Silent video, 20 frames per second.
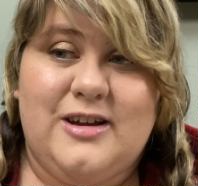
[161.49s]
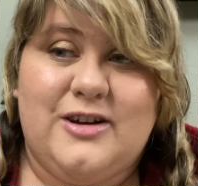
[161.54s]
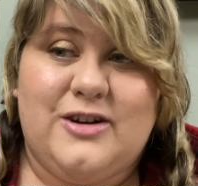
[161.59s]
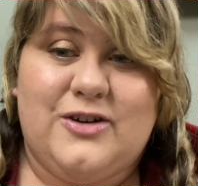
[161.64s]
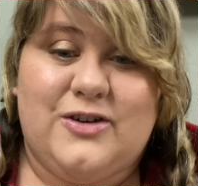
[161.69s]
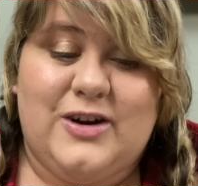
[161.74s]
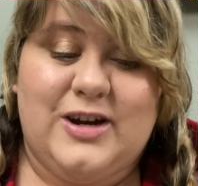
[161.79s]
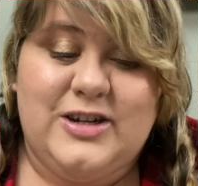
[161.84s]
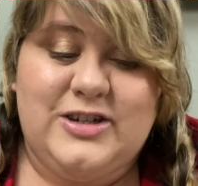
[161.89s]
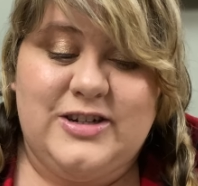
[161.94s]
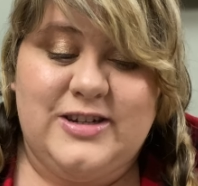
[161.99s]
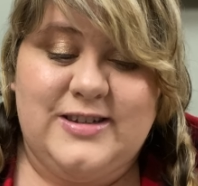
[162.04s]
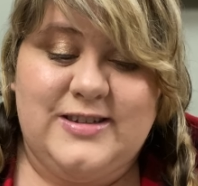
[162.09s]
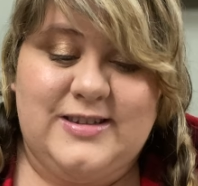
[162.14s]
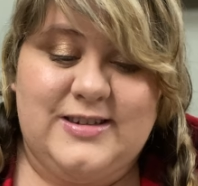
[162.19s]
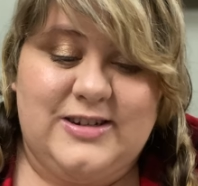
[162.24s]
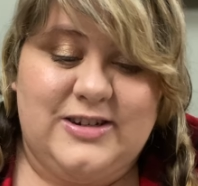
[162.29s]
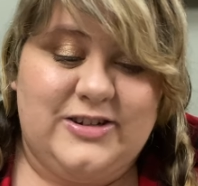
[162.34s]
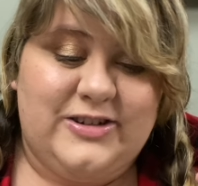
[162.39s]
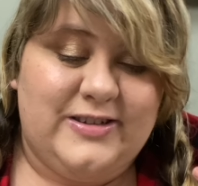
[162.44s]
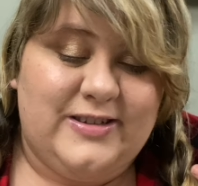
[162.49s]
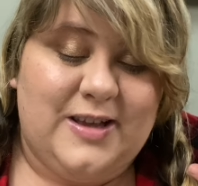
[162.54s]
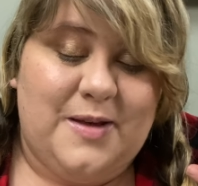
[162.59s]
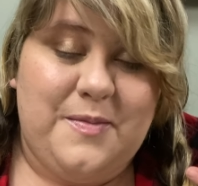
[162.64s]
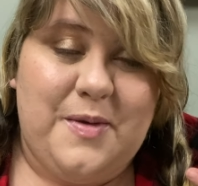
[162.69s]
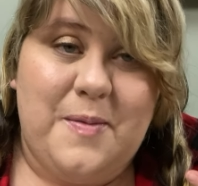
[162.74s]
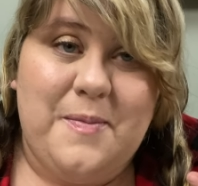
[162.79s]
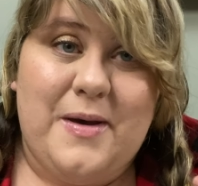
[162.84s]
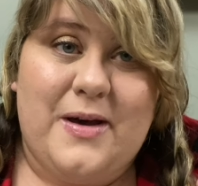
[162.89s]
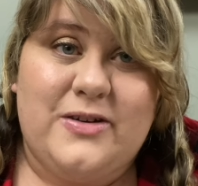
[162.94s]
crutches to just let
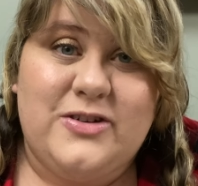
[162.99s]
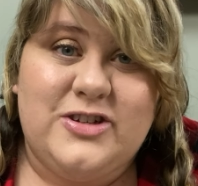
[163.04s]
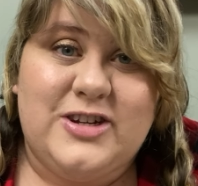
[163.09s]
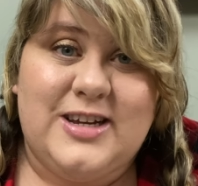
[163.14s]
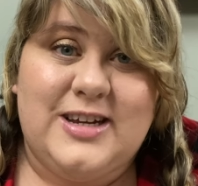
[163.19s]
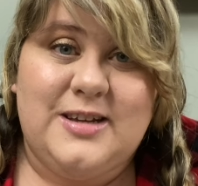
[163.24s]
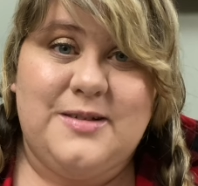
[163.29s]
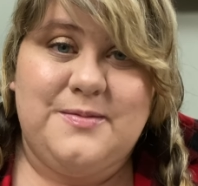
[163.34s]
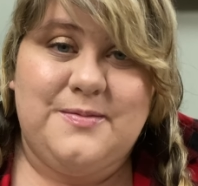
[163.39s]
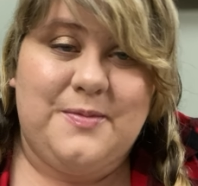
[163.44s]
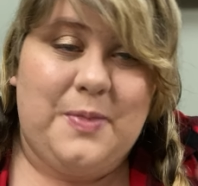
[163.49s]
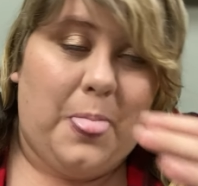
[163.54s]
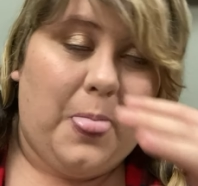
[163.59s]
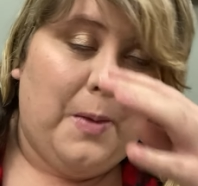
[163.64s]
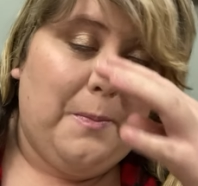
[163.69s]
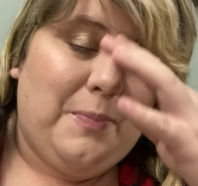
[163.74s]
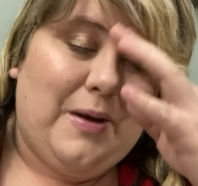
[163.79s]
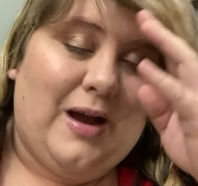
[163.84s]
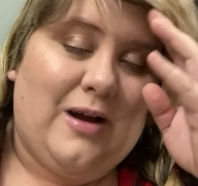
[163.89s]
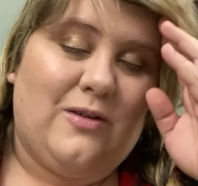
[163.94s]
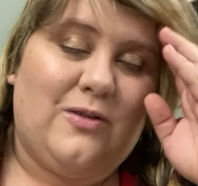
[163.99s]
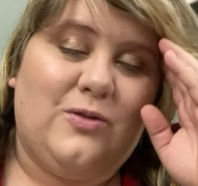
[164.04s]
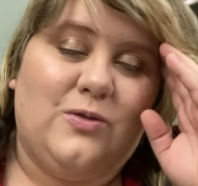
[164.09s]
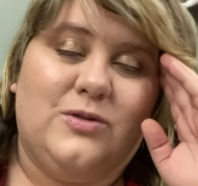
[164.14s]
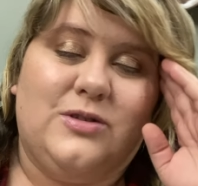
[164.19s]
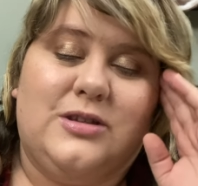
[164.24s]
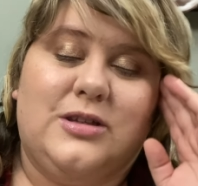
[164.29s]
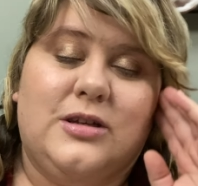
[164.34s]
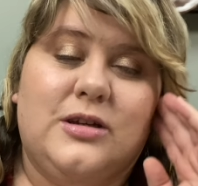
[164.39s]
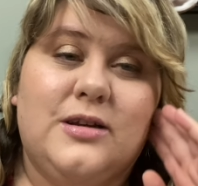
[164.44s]
me bounce,
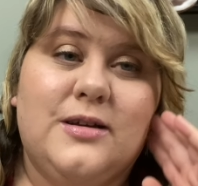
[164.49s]
bounce,